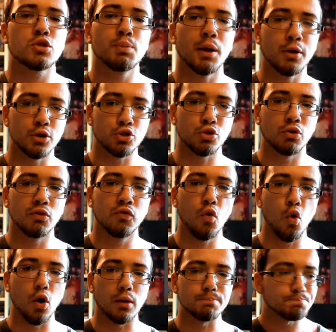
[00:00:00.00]
spiritual
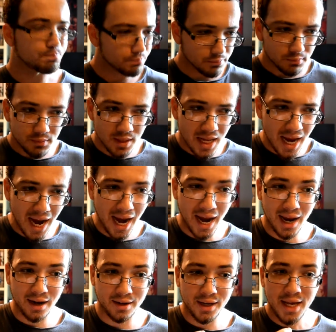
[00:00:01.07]
form.
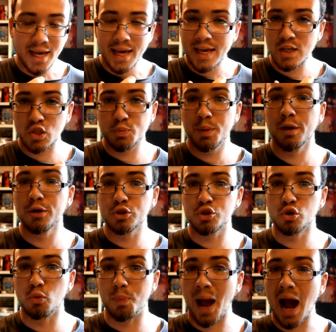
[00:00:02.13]
And his
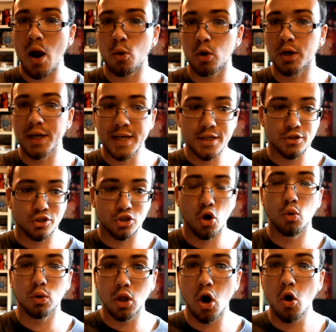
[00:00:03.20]
spiritual power is so
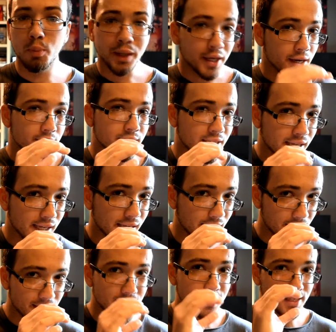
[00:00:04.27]
low because he
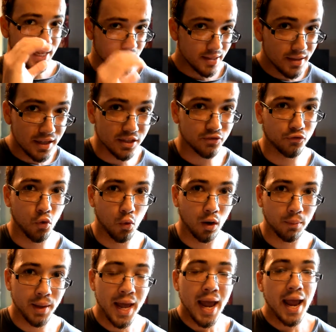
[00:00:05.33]
is in this
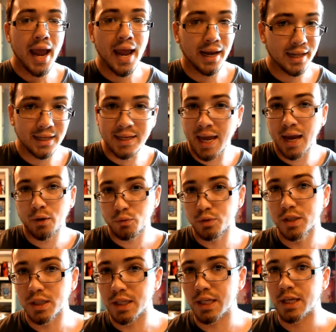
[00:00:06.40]
form and he can't
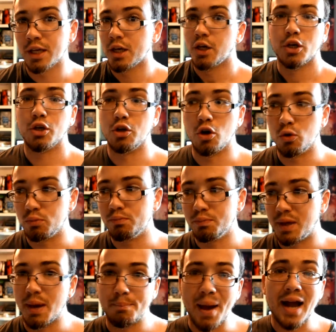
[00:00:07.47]
really,
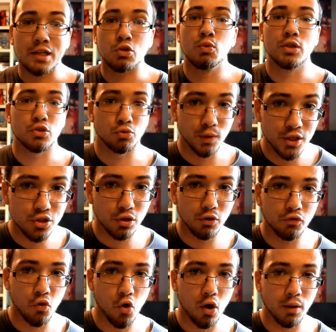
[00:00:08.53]
get back to his original
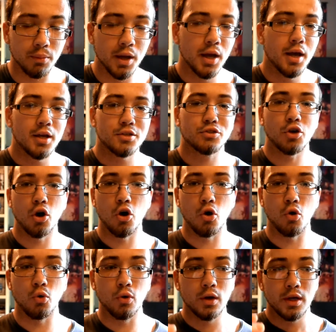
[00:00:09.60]
form.
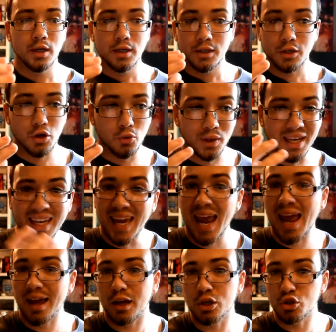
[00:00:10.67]
So, he
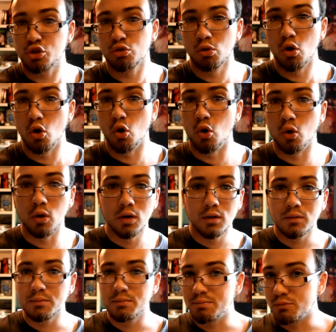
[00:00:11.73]
can't control
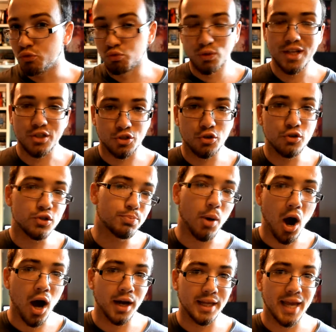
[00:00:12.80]
Ritsu's
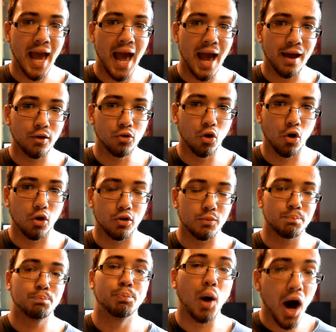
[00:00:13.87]
body at all.
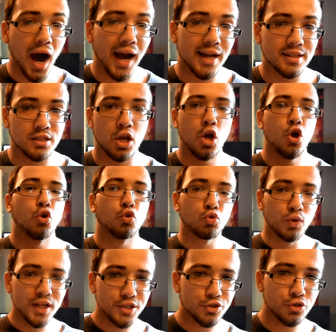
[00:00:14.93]
But
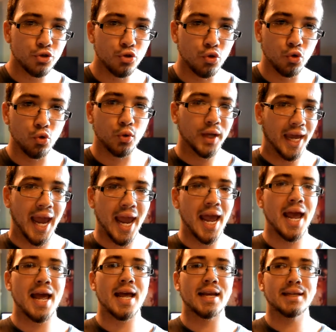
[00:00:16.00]
Ritsu
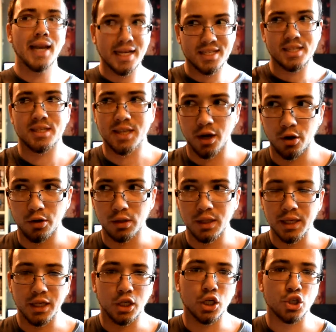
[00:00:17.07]
can
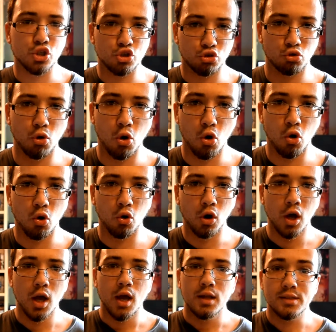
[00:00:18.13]
necessarily control
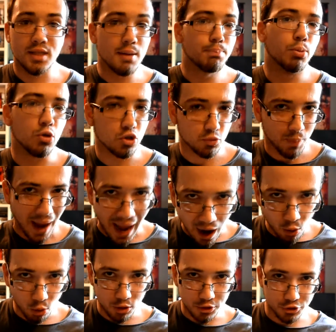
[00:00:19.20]
Dimple's
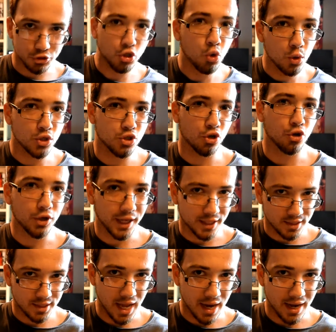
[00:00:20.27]
powers to a certain
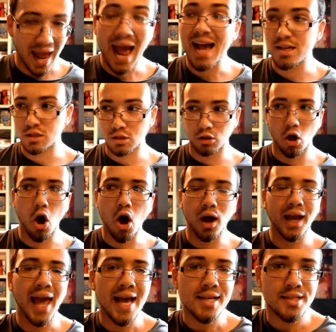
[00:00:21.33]
extent, as
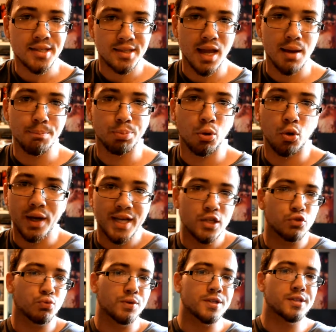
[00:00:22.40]
long as Dimple
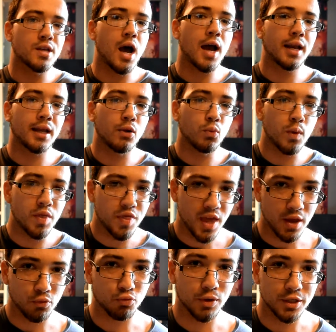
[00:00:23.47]
is residing
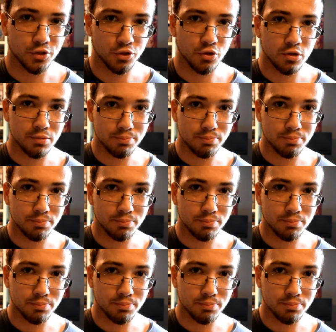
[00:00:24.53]
within Ritsu's